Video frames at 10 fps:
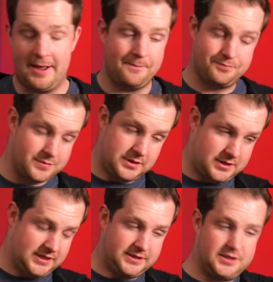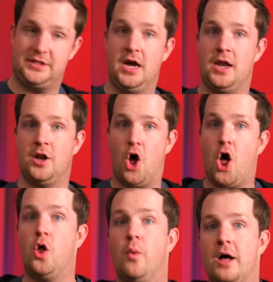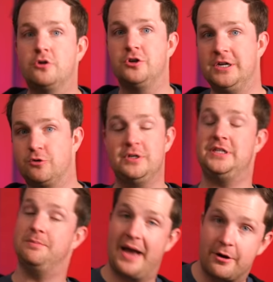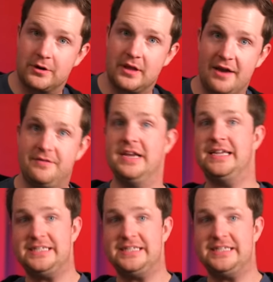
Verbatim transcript: Now, this is done all while increasing battery life,